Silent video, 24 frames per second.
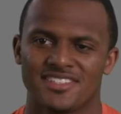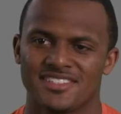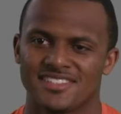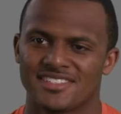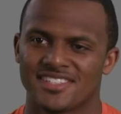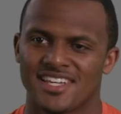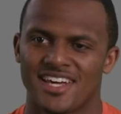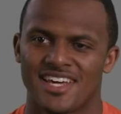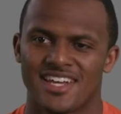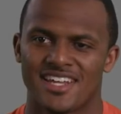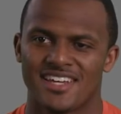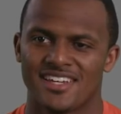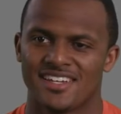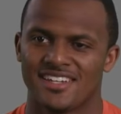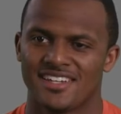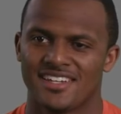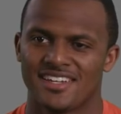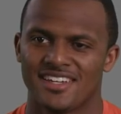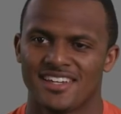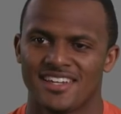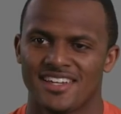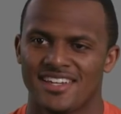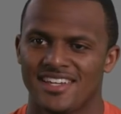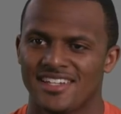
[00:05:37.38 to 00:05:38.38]
It just kind
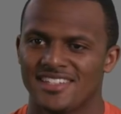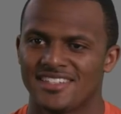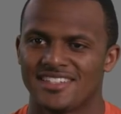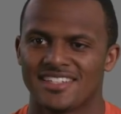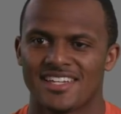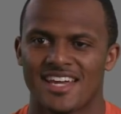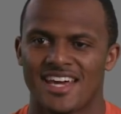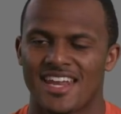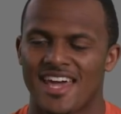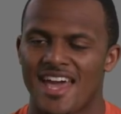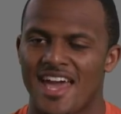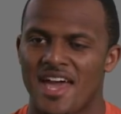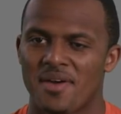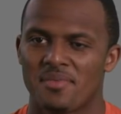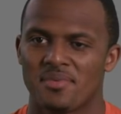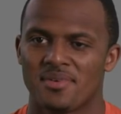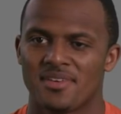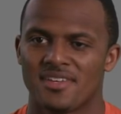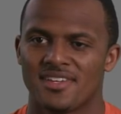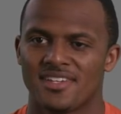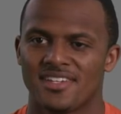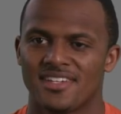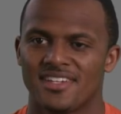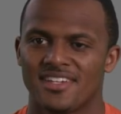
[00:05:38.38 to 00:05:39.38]
of
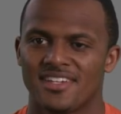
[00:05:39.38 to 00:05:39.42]
happened.